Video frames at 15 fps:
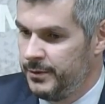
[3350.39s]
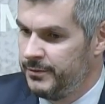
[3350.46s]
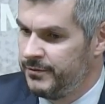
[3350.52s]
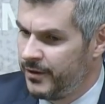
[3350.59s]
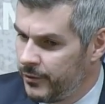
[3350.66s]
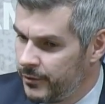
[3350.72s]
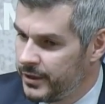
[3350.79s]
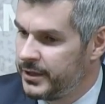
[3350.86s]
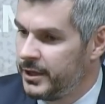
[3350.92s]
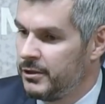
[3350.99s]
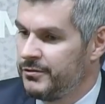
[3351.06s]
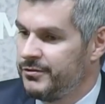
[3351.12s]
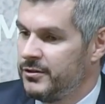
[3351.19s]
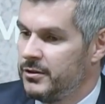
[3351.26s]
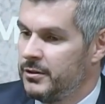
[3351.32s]
be very
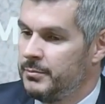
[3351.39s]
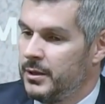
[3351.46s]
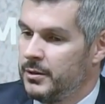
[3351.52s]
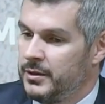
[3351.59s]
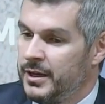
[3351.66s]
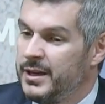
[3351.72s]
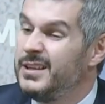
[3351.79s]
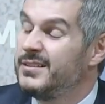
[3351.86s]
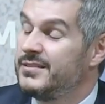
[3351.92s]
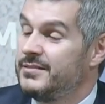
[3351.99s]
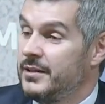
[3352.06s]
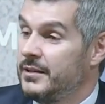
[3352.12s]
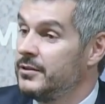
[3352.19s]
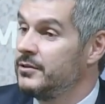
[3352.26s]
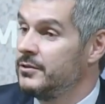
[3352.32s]
careful about any
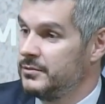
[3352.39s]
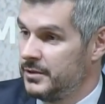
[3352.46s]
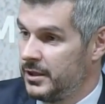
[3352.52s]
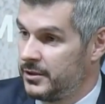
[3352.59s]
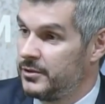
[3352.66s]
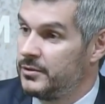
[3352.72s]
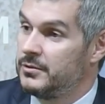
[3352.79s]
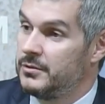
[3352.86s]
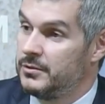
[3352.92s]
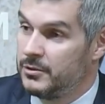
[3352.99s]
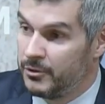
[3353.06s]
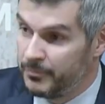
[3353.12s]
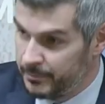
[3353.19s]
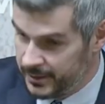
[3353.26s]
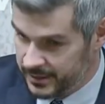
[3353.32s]
signal that could
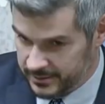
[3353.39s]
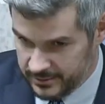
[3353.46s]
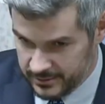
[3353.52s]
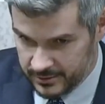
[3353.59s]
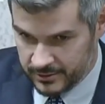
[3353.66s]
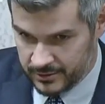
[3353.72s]
commit